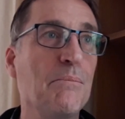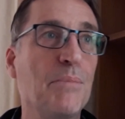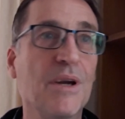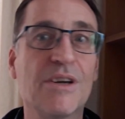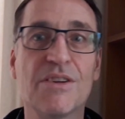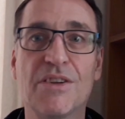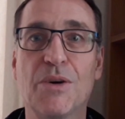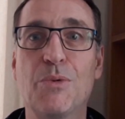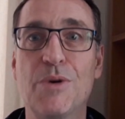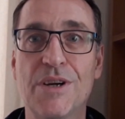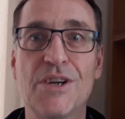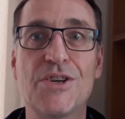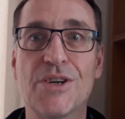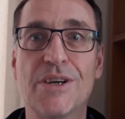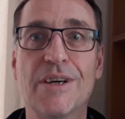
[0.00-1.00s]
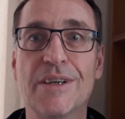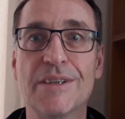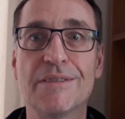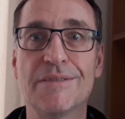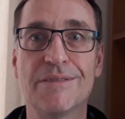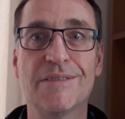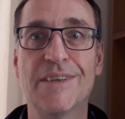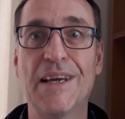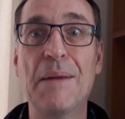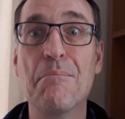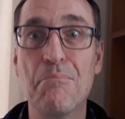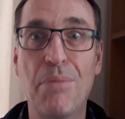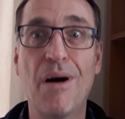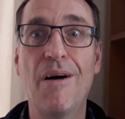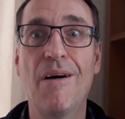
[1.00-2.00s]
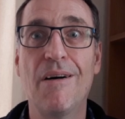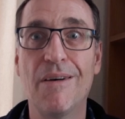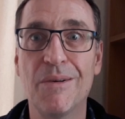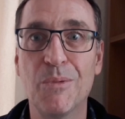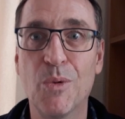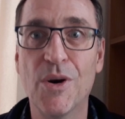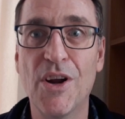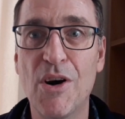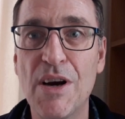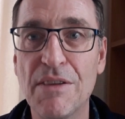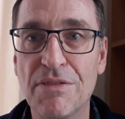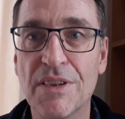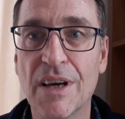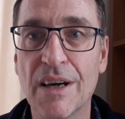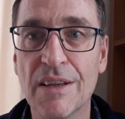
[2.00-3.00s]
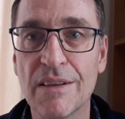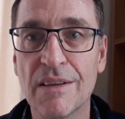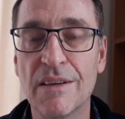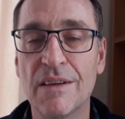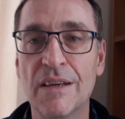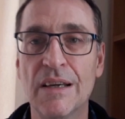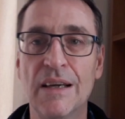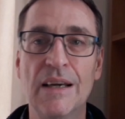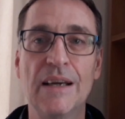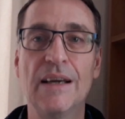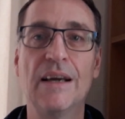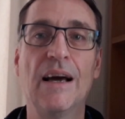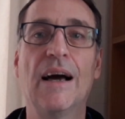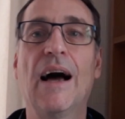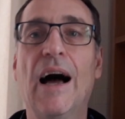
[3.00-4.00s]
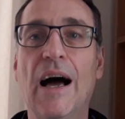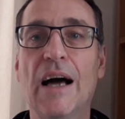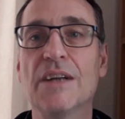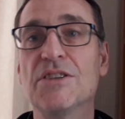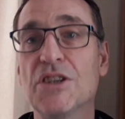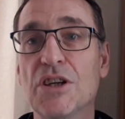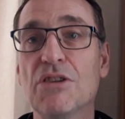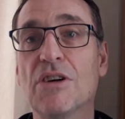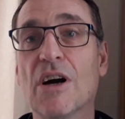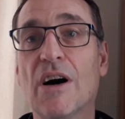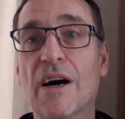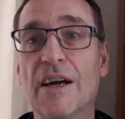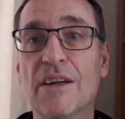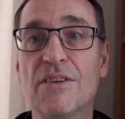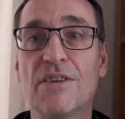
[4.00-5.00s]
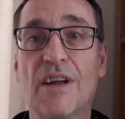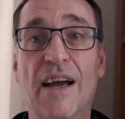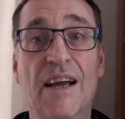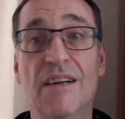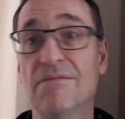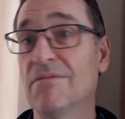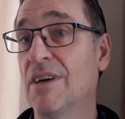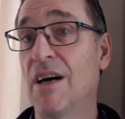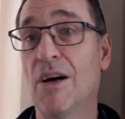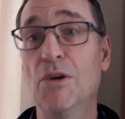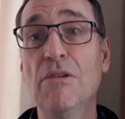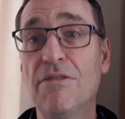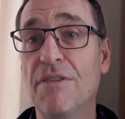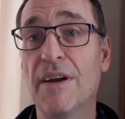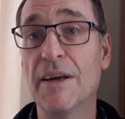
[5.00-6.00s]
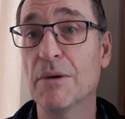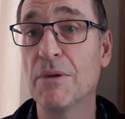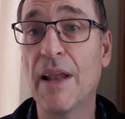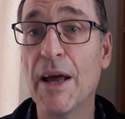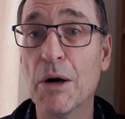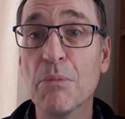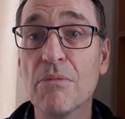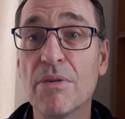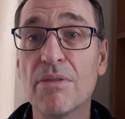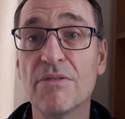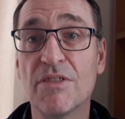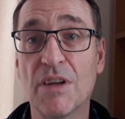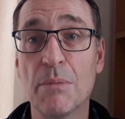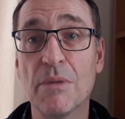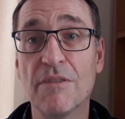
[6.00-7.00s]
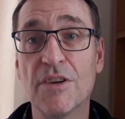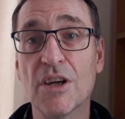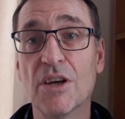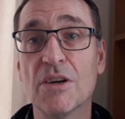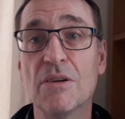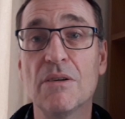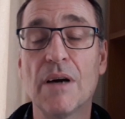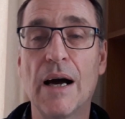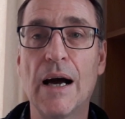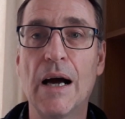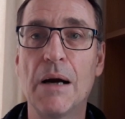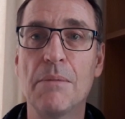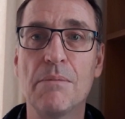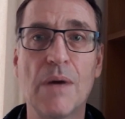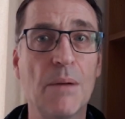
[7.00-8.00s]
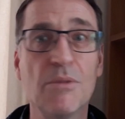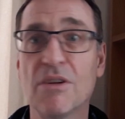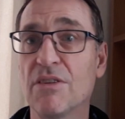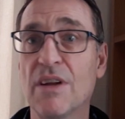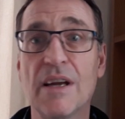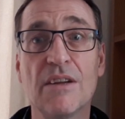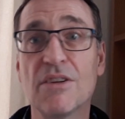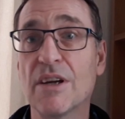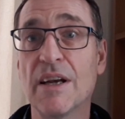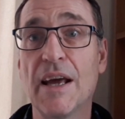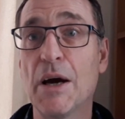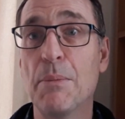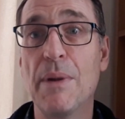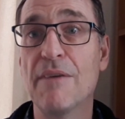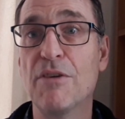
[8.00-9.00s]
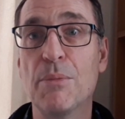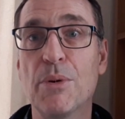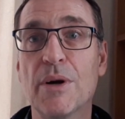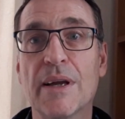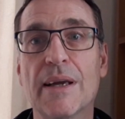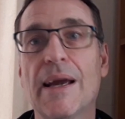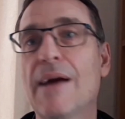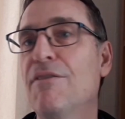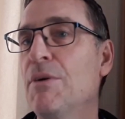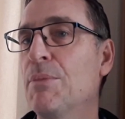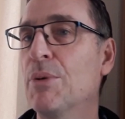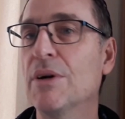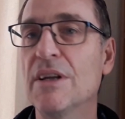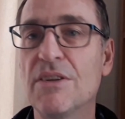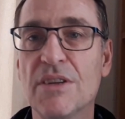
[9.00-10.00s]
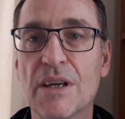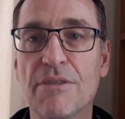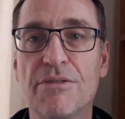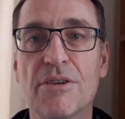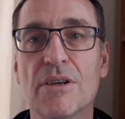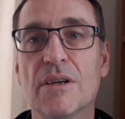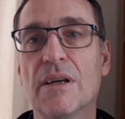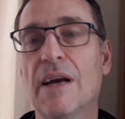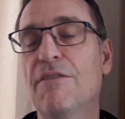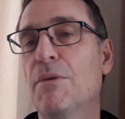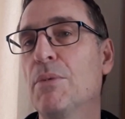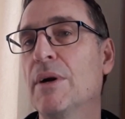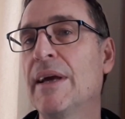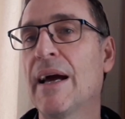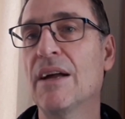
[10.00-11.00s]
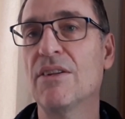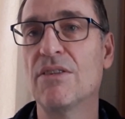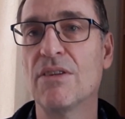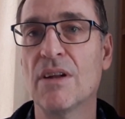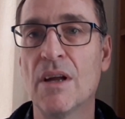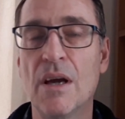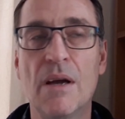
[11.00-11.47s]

because I want to try and impart what I've done to you guys, and hopefully it'll help some of you. I'm not saying it's going to help everybody. Everybody's different. Everybody's